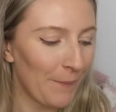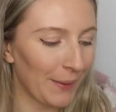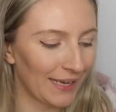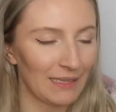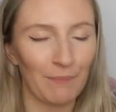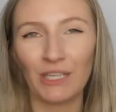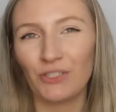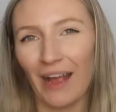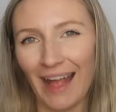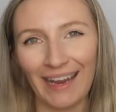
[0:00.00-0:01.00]
because it means
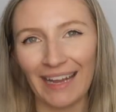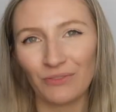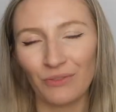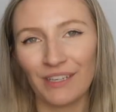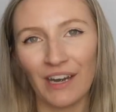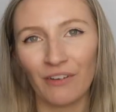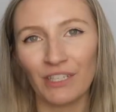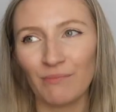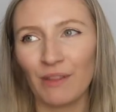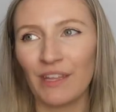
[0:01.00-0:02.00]
your hair gets all the
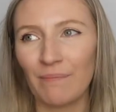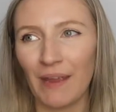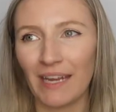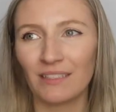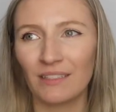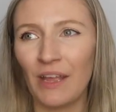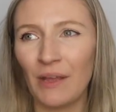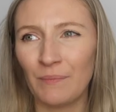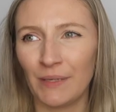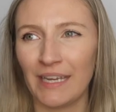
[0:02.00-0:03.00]
nourishment that makes
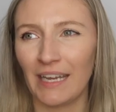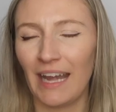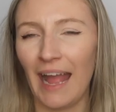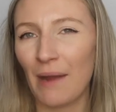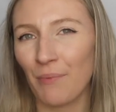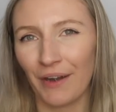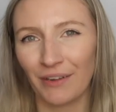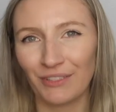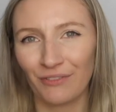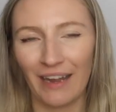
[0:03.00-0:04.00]
particular hair
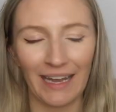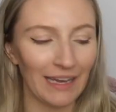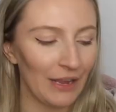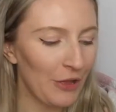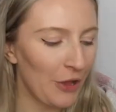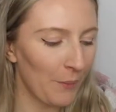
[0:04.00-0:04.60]
products great